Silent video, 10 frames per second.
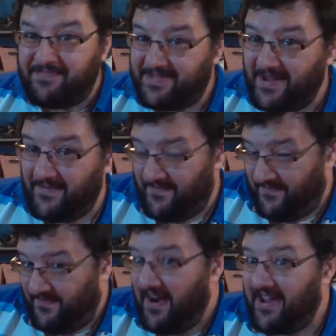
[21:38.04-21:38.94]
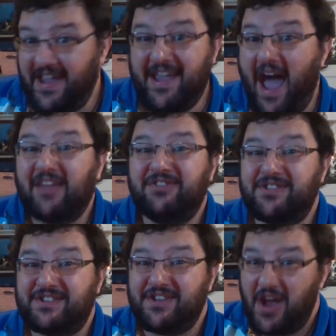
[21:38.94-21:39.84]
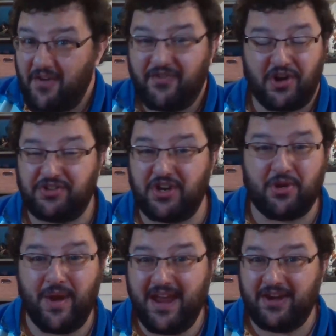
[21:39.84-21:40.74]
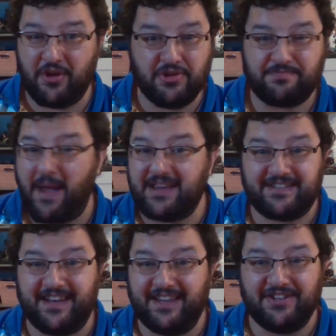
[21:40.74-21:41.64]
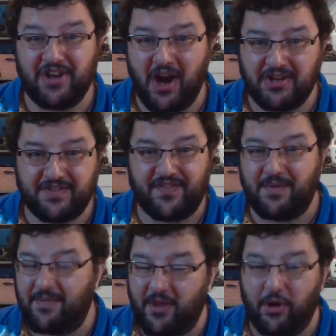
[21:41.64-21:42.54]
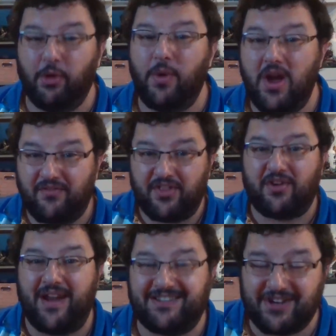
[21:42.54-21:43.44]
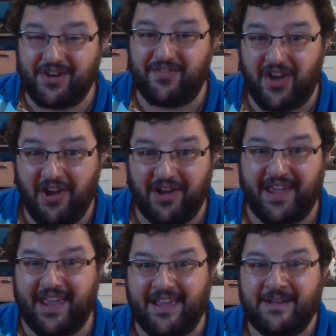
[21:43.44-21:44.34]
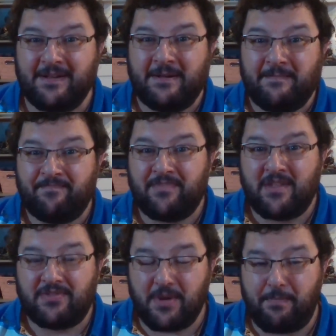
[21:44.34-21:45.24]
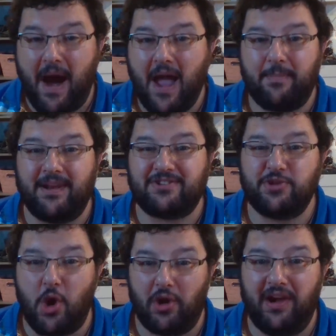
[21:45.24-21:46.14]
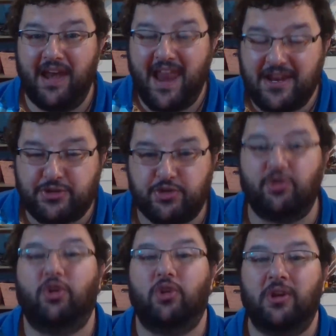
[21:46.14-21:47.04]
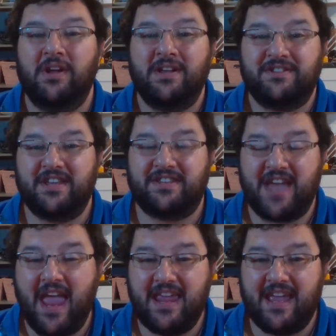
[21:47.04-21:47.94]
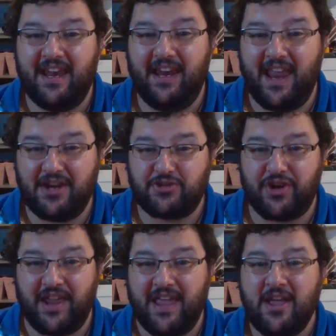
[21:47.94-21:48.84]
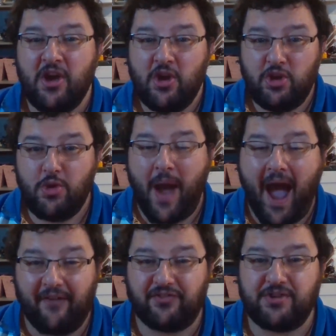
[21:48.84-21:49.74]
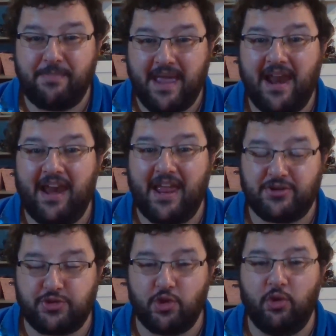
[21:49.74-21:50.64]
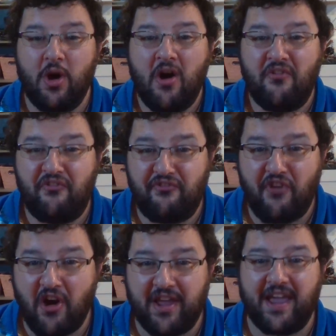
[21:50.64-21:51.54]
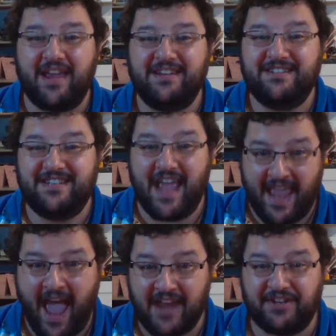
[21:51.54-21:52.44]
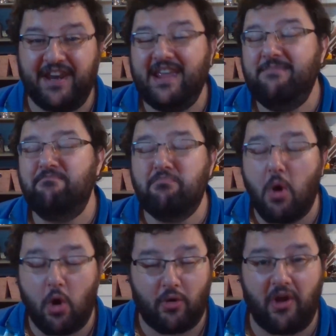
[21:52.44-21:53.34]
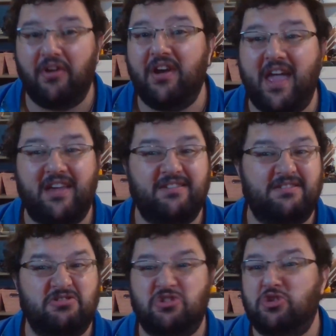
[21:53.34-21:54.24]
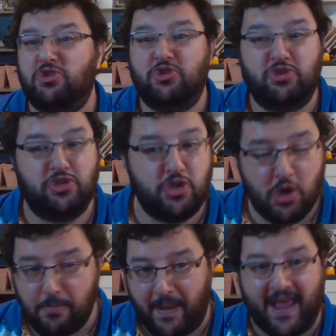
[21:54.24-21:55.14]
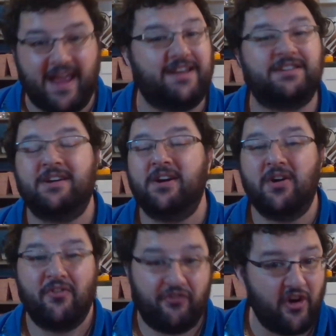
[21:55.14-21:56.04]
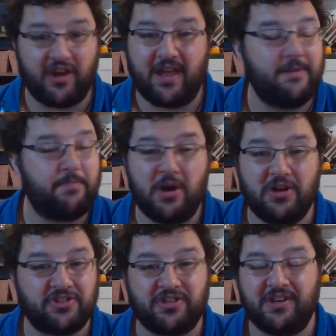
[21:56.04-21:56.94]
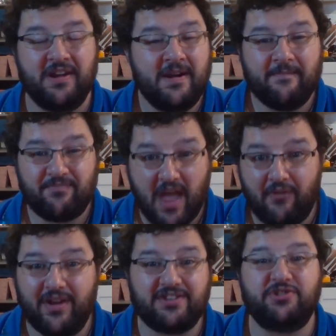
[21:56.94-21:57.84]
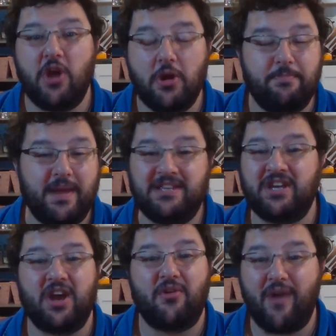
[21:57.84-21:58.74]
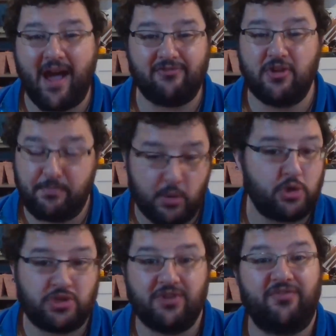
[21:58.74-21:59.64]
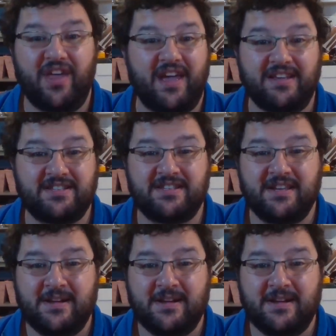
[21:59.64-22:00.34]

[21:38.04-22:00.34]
that fucking ants have got a queen who's basically in charge of them and they all work for the greater good of the colony. The Bible is not literal. To take it literally, you have to be a literal fucking dickheadly, moronly, stupid fucking person. There is no beating around the bush of this.